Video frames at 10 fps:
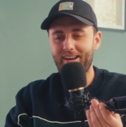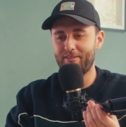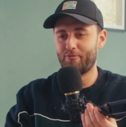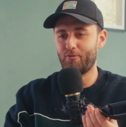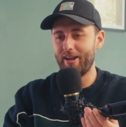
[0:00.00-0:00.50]
kind
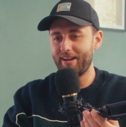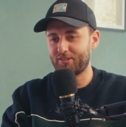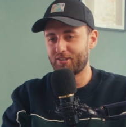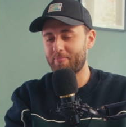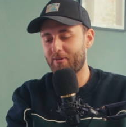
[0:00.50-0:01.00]
of
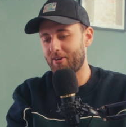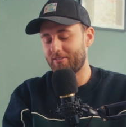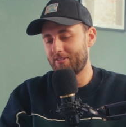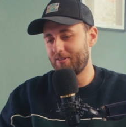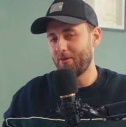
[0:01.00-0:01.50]
reactions
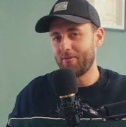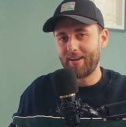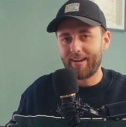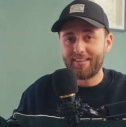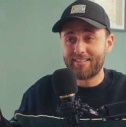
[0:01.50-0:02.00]
because, you know,
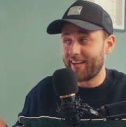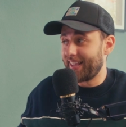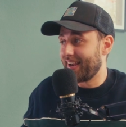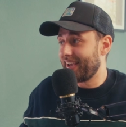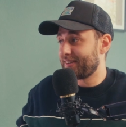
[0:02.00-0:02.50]
like I said,
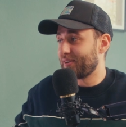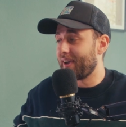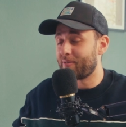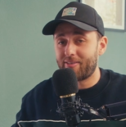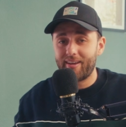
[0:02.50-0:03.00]
I like to
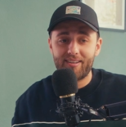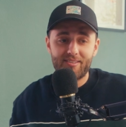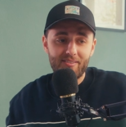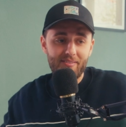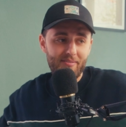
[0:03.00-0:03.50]
have
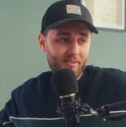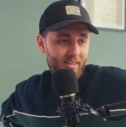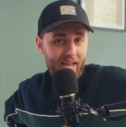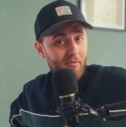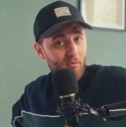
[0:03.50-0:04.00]
things
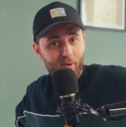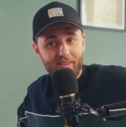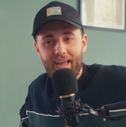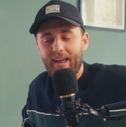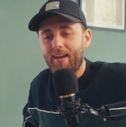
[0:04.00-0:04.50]
not everyone
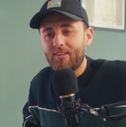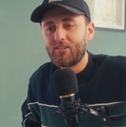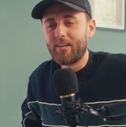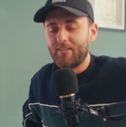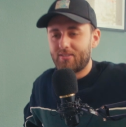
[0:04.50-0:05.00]
has
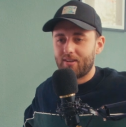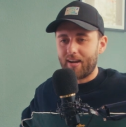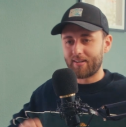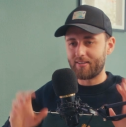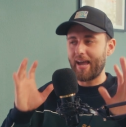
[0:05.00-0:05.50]
and it's
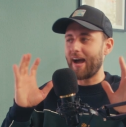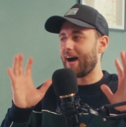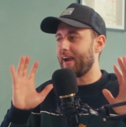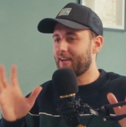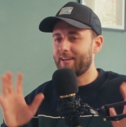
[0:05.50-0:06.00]
like an
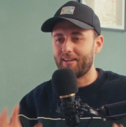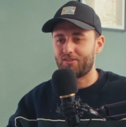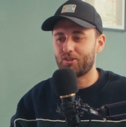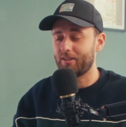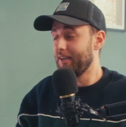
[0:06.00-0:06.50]
eye
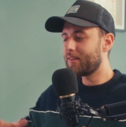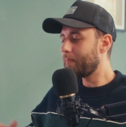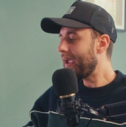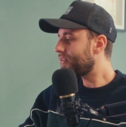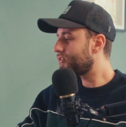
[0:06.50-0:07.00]
catcher. It
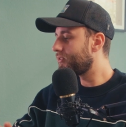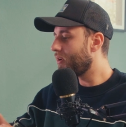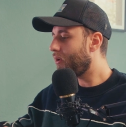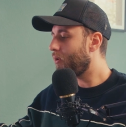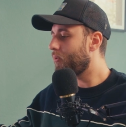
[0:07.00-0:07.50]
makes the
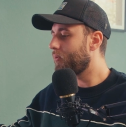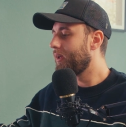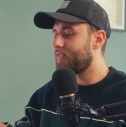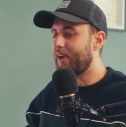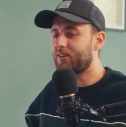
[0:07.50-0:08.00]
whole
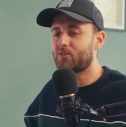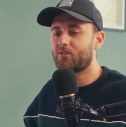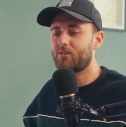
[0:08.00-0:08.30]
desk